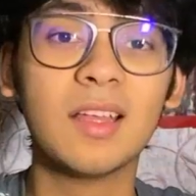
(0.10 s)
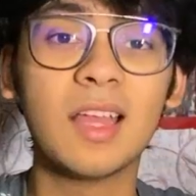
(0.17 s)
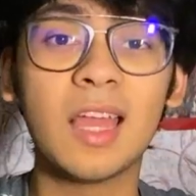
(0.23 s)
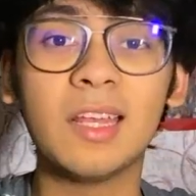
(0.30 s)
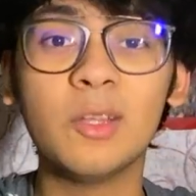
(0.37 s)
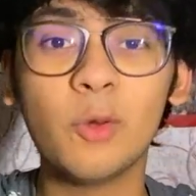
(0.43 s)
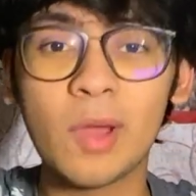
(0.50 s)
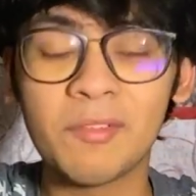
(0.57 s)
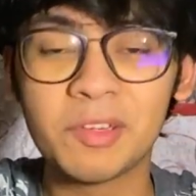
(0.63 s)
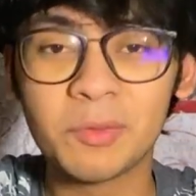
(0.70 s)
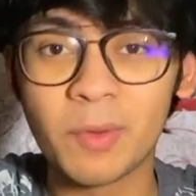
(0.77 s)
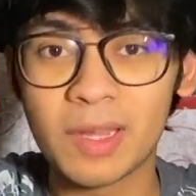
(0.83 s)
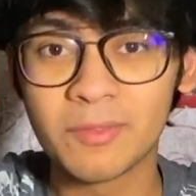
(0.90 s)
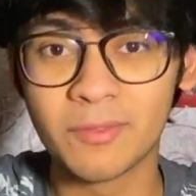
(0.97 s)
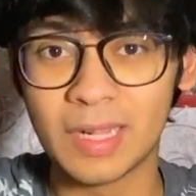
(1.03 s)
Hello
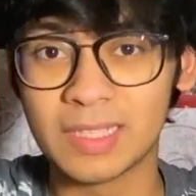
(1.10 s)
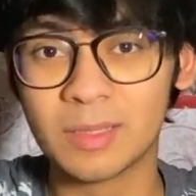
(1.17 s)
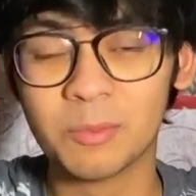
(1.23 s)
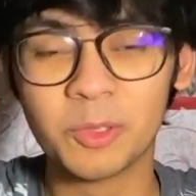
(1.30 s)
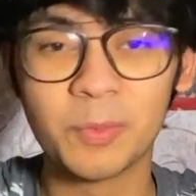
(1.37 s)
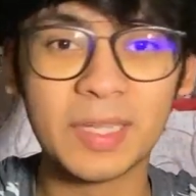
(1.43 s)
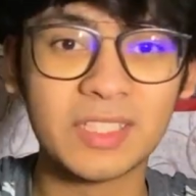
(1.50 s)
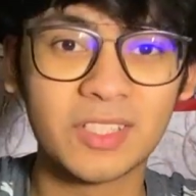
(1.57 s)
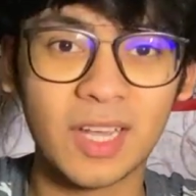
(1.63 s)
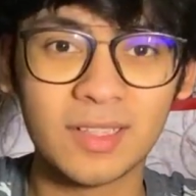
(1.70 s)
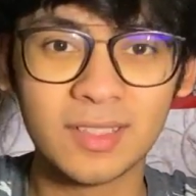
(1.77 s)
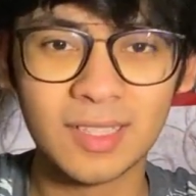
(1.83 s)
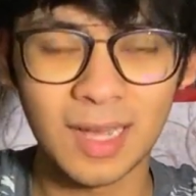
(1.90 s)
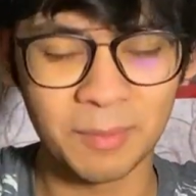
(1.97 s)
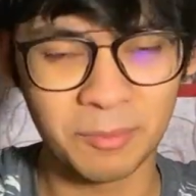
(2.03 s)
everyone, welcome to my
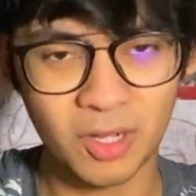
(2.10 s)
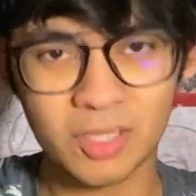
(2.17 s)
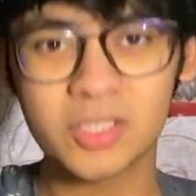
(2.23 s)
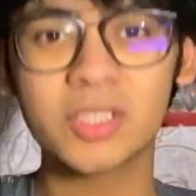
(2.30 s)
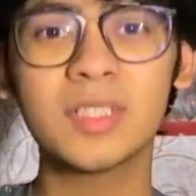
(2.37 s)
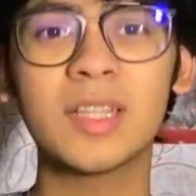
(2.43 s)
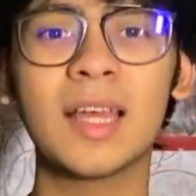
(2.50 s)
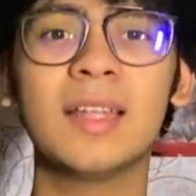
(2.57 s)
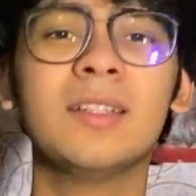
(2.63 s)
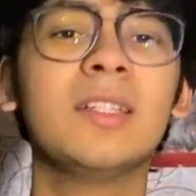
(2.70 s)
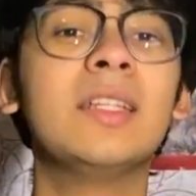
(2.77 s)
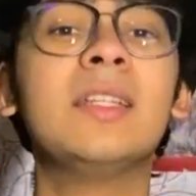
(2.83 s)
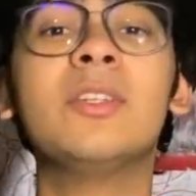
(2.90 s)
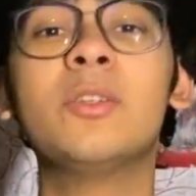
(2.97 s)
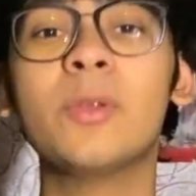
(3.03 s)
channel. I'm Akshit and
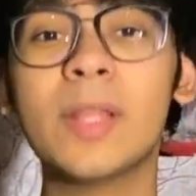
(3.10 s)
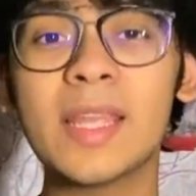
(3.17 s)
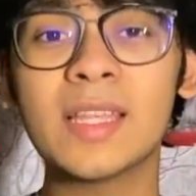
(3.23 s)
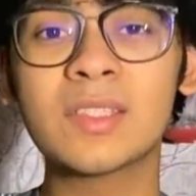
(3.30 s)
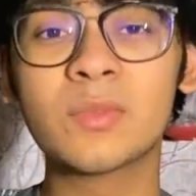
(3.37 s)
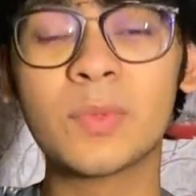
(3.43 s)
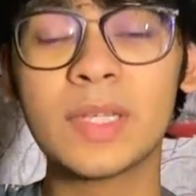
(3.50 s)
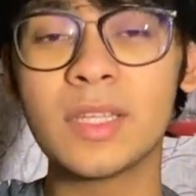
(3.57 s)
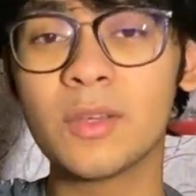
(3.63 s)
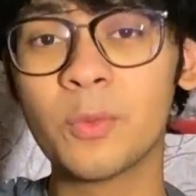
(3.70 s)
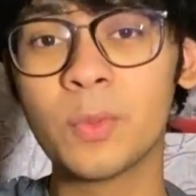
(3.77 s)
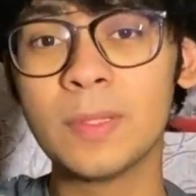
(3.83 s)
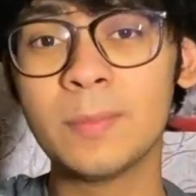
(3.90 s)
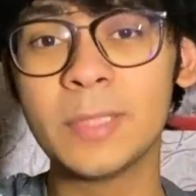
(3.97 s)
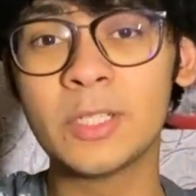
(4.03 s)
in today's video
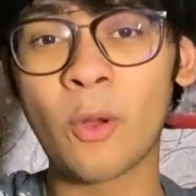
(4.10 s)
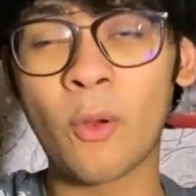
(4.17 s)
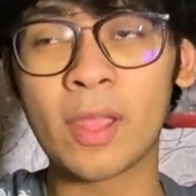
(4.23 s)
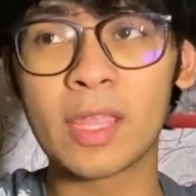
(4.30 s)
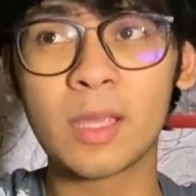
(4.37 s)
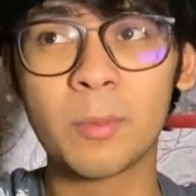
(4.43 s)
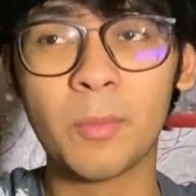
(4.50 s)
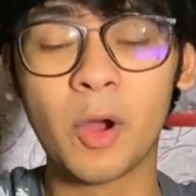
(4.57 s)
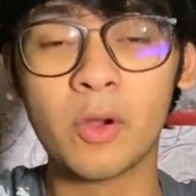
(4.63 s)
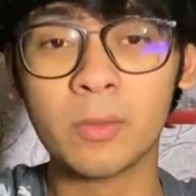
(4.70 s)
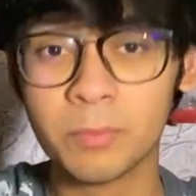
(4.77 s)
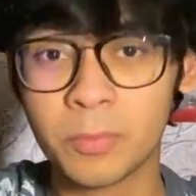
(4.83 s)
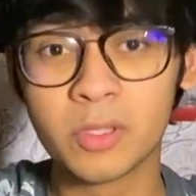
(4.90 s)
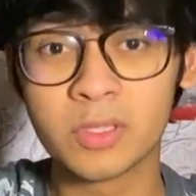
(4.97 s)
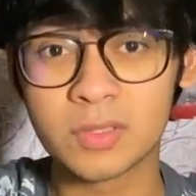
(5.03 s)
we'll be talking
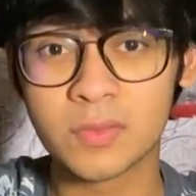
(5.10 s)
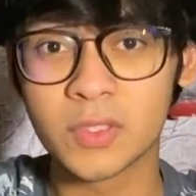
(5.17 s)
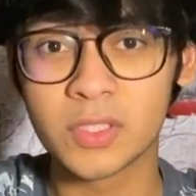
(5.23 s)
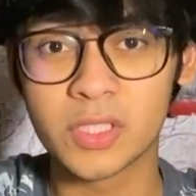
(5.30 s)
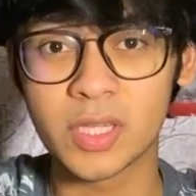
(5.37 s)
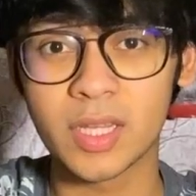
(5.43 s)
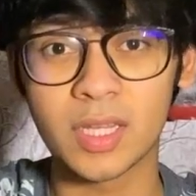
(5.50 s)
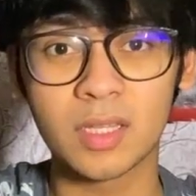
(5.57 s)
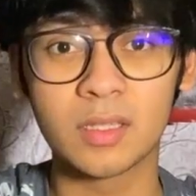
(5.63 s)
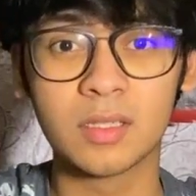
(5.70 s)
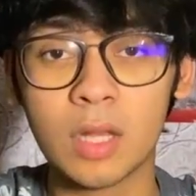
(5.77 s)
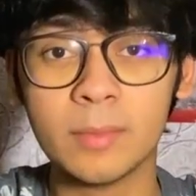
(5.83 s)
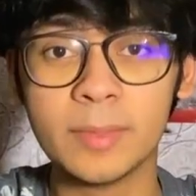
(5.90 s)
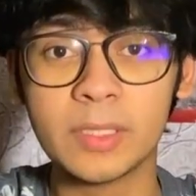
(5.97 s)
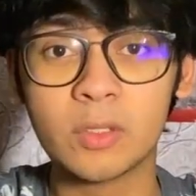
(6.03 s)
about books for JEE.
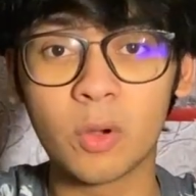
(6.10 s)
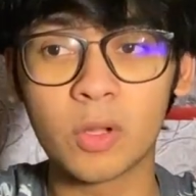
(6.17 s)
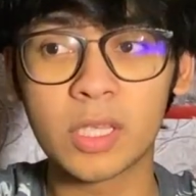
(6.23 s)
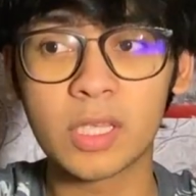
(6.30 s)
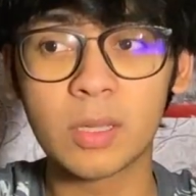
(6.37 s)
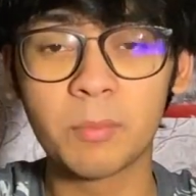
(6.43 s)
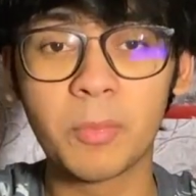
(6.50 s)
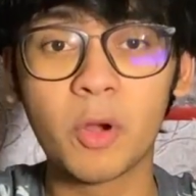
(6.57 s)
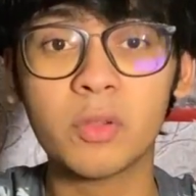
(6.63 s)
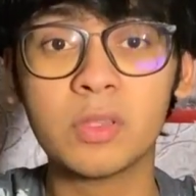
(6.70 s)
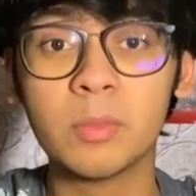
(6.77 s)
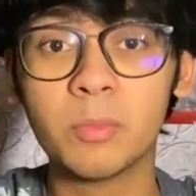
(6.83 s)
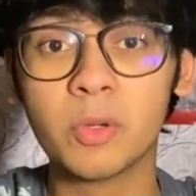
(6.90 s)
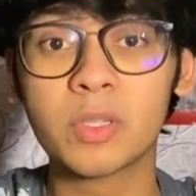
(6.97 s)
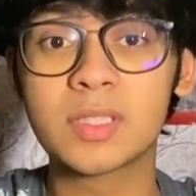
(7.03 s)
I'll be talking about
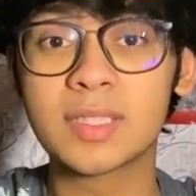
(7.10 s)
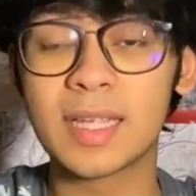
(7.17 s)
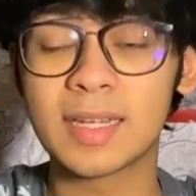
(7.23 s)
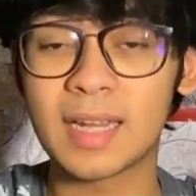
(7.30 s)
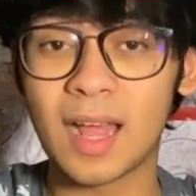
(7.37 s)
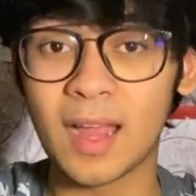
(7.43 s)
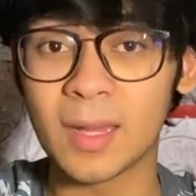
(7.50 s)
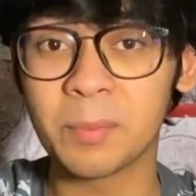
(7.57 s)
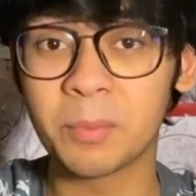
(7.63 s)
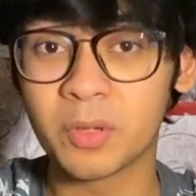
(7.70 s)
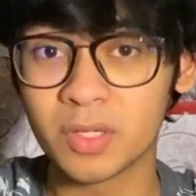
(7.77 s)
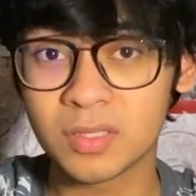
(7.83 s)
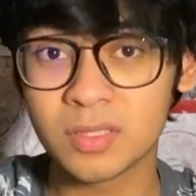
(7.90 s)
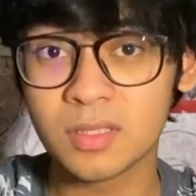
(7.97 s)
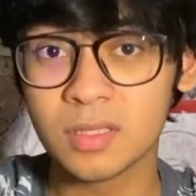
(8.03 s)
the books that I
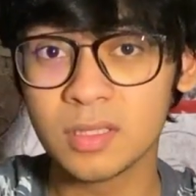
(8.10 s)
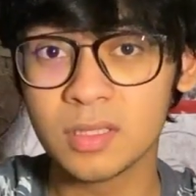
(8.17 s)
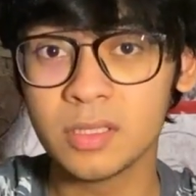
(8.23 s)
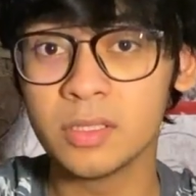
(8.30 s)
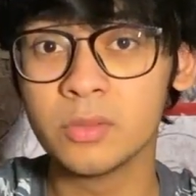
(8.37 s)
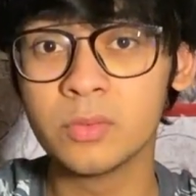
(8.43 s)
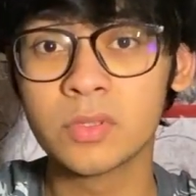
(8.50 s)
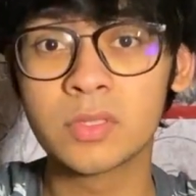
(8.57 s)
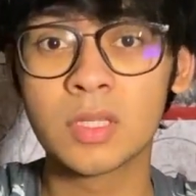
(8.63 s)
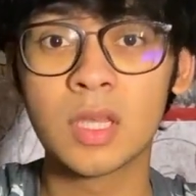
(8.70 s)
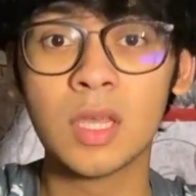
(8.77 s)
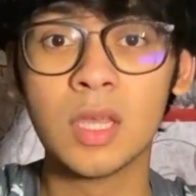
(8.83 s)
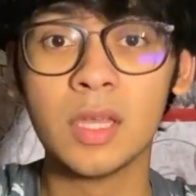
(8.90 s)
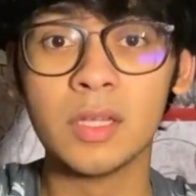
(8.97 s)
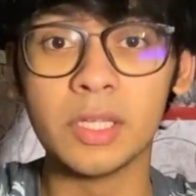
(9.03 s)
personally used
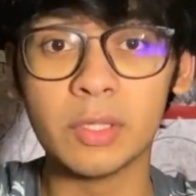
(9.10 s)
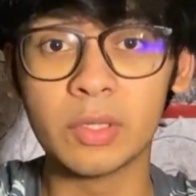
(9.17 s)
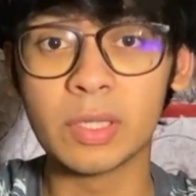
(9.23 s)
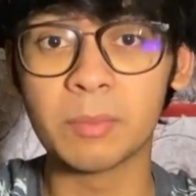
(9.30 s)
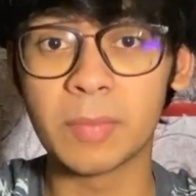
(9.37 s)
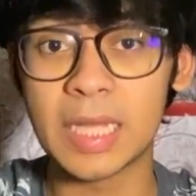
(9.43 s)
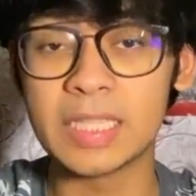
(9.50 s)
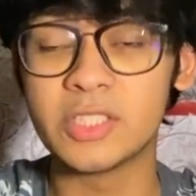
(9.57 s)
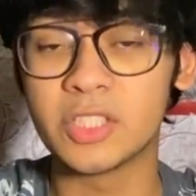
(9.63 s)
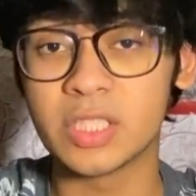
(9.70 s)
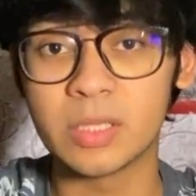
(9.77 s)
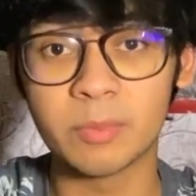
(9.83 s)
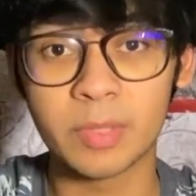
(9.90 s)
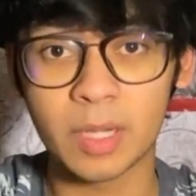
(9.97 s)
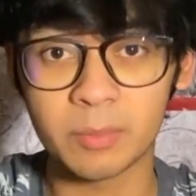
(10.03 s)
during my
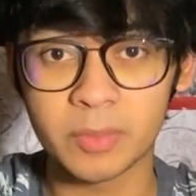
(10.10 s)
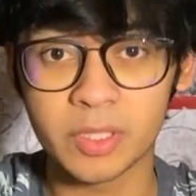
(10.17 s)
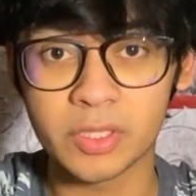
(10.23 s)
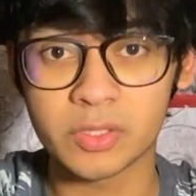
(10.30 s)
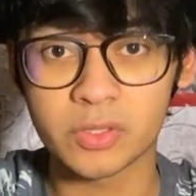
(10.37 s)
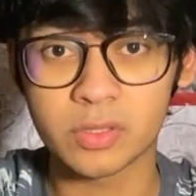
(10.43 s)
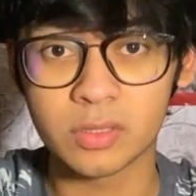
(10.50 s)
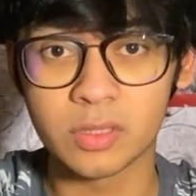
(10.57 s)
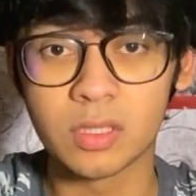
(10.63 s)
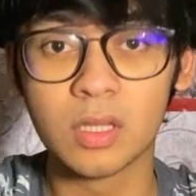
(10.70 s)
JEE preparation.